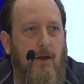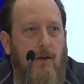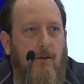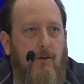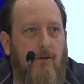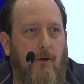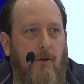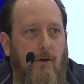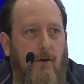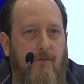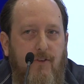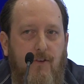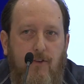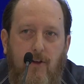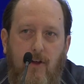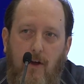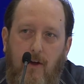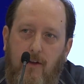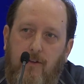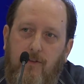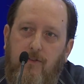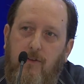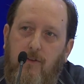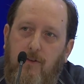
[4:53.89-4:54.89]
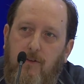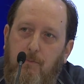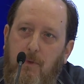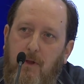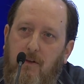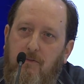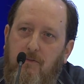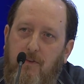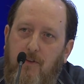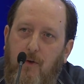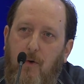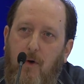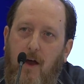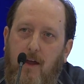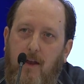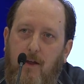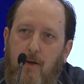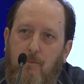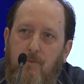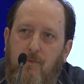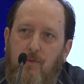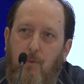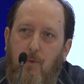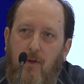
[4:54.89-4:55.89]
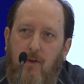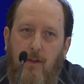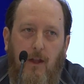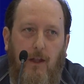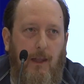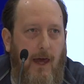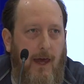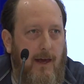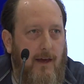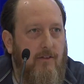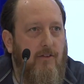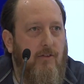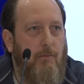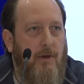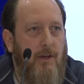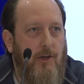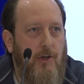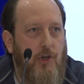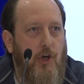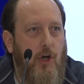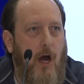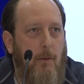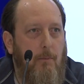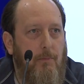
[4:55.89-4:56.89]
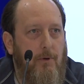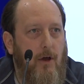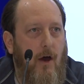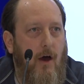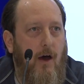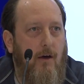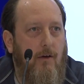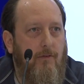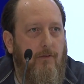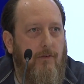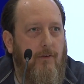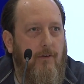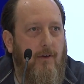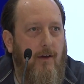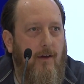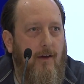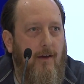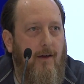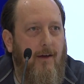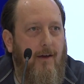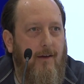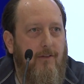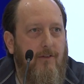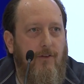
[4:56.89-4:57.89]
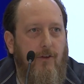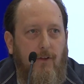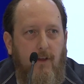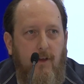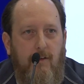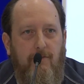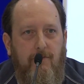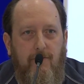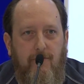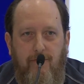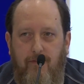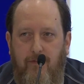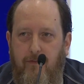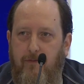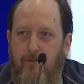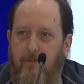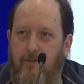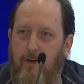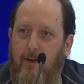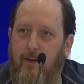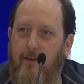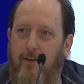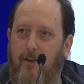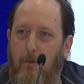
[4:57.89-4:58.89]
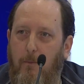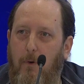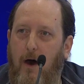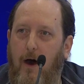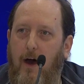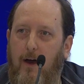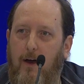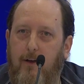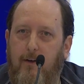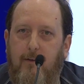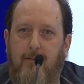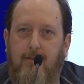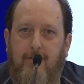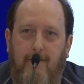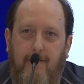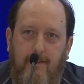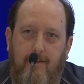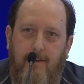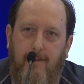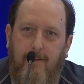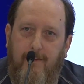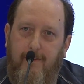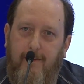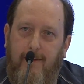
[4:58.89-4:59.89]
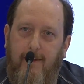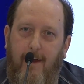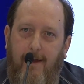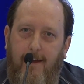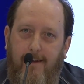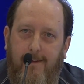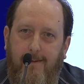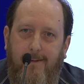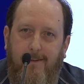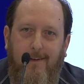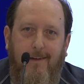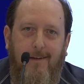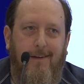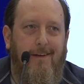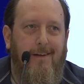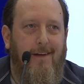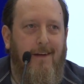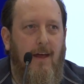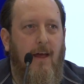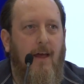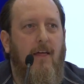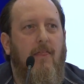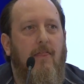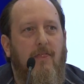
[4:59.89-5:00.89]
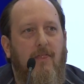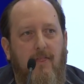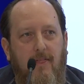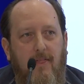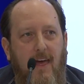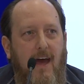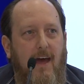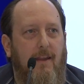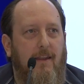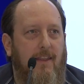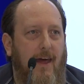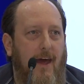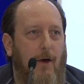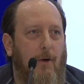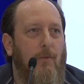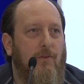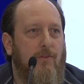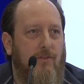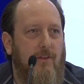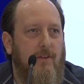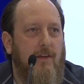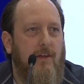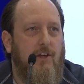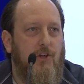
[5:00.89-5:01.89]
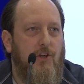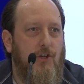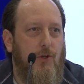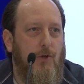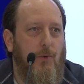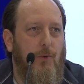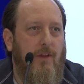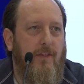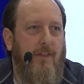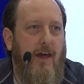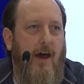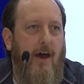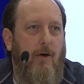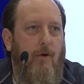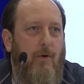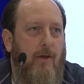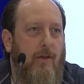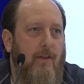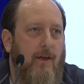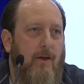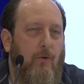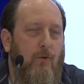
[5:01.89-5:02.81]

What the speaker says: So if you notice, there's been a few items where the legs have been chopped off, so they fit in the box, and you kind of that was the issue with that one.